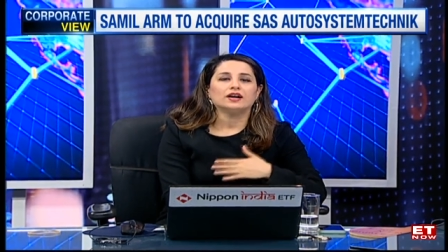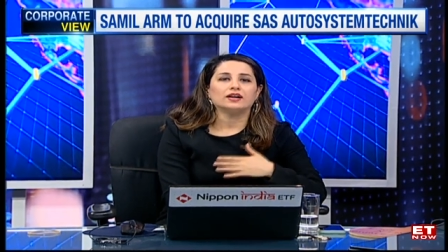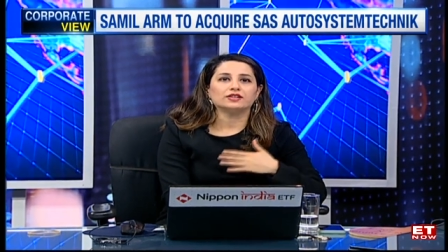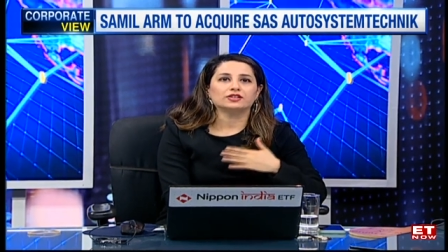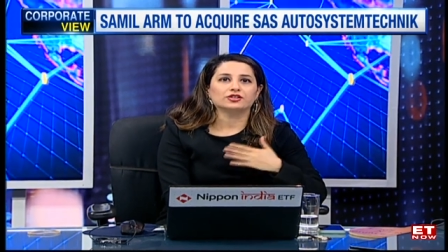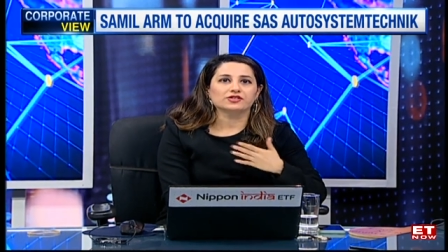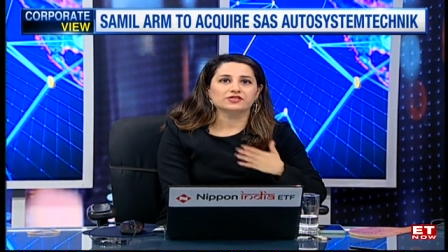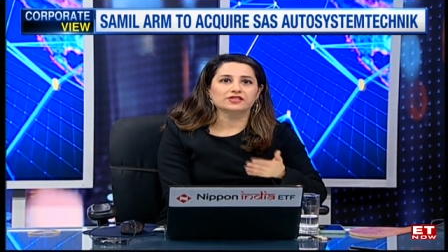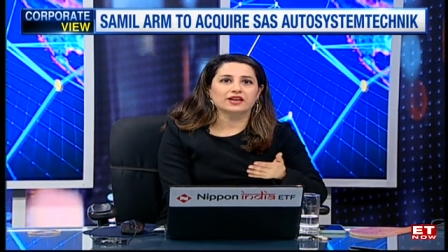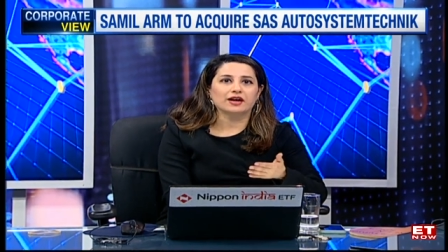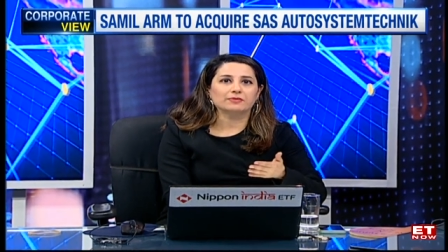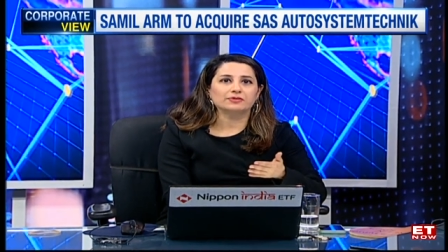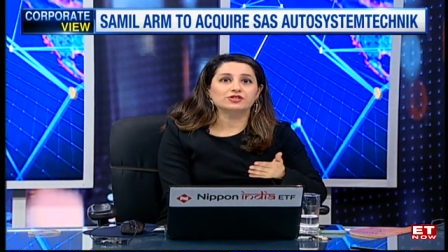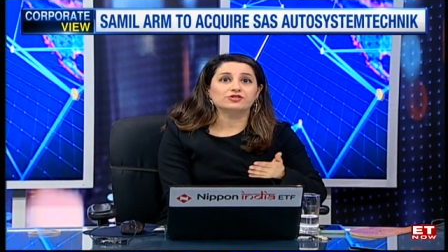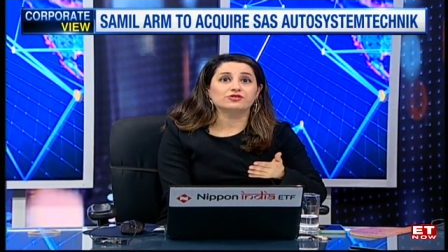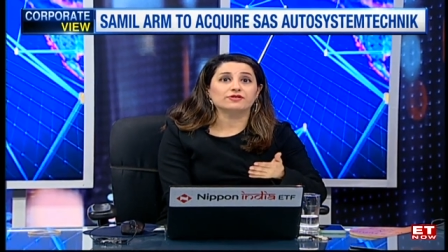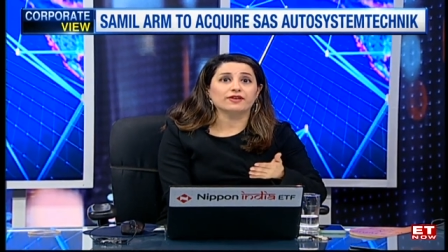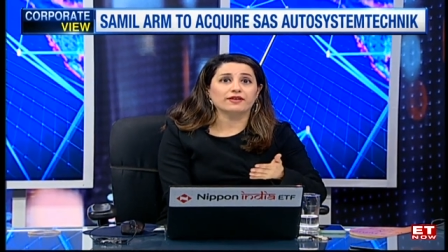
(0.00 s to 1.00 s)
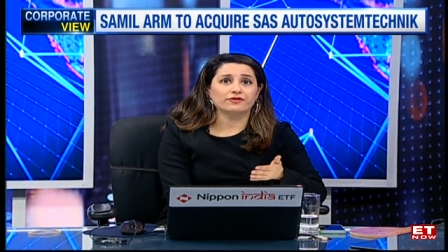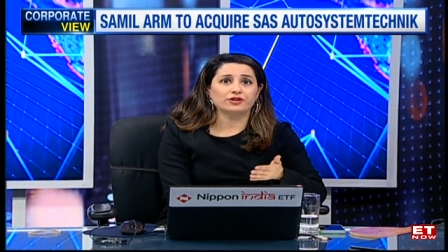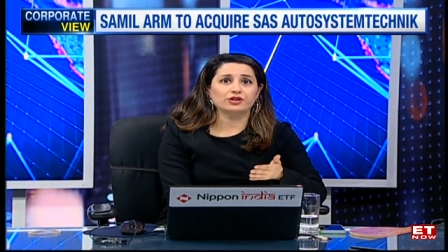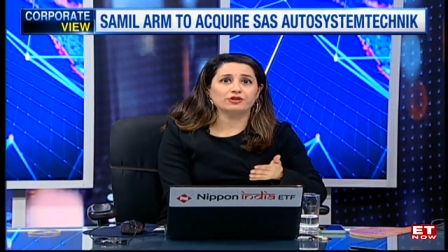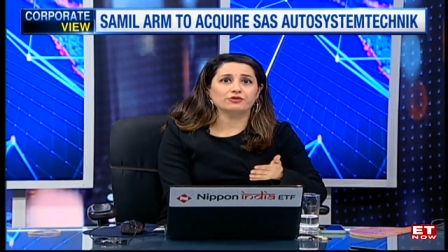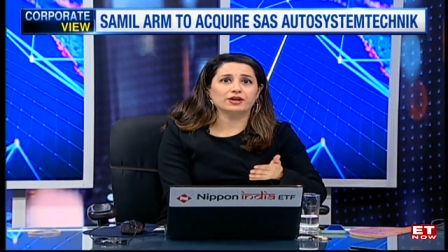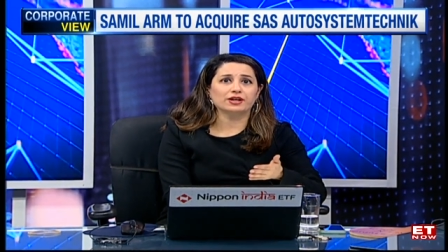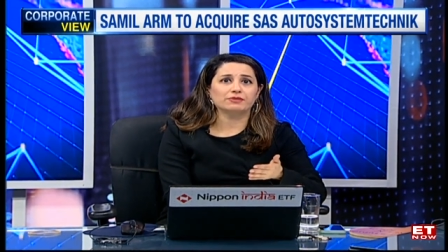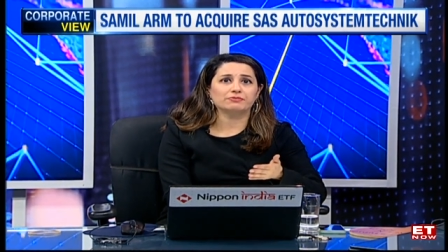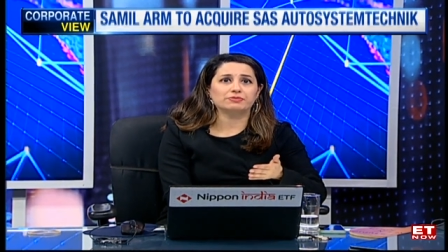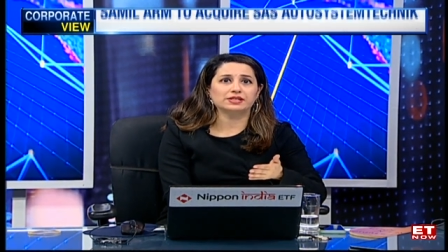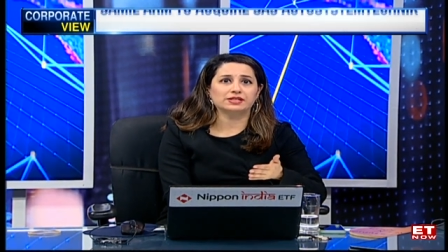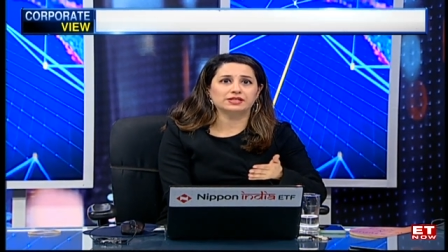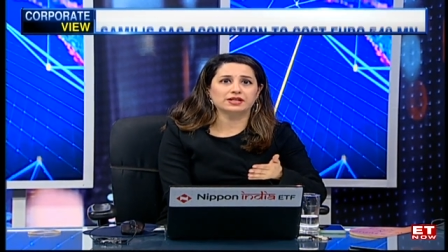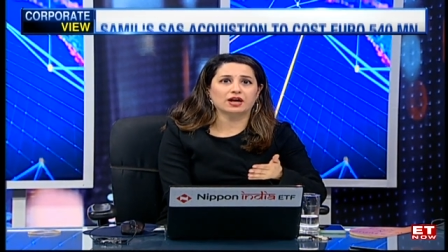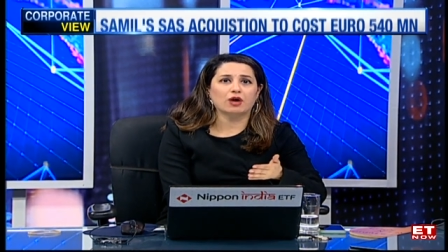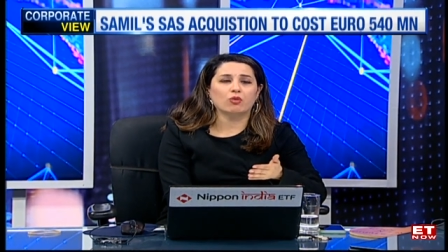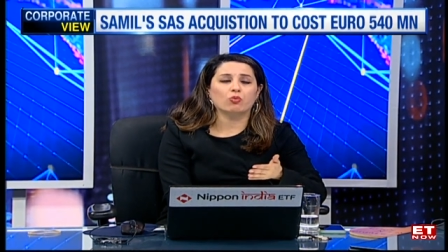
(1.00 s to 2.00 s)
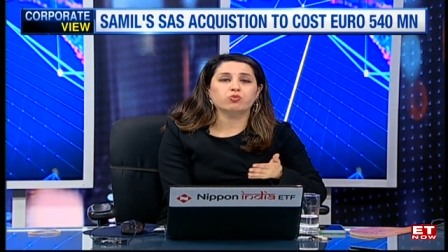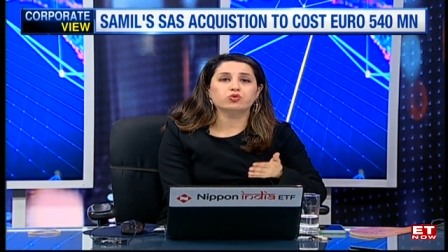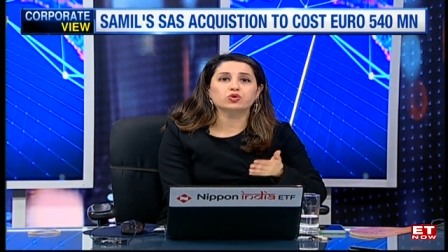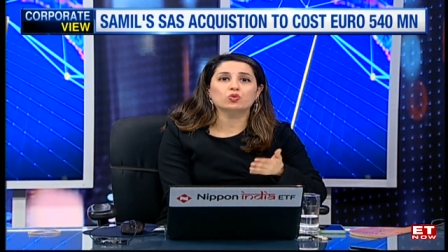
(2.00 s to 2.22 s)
you know, SAMIL's revenue and EBITDA.